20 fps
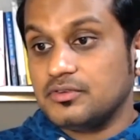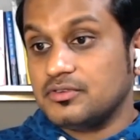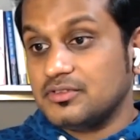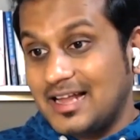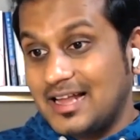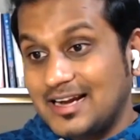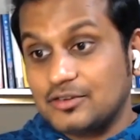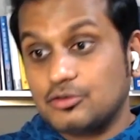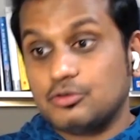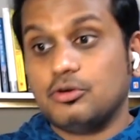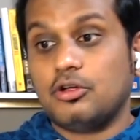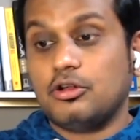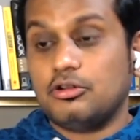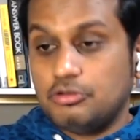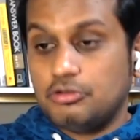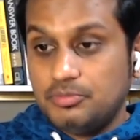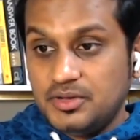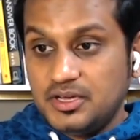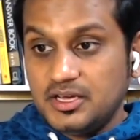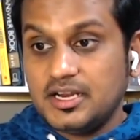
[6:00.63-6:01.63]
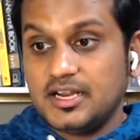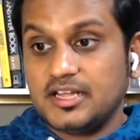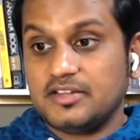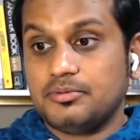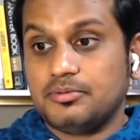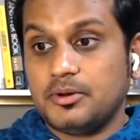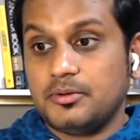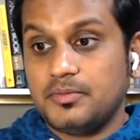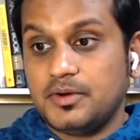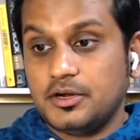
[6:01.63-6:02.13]
So that could also be an
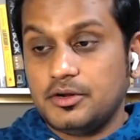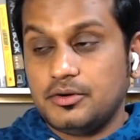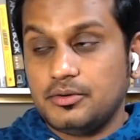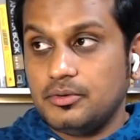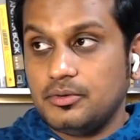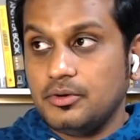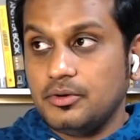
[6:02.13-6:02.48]
experiment to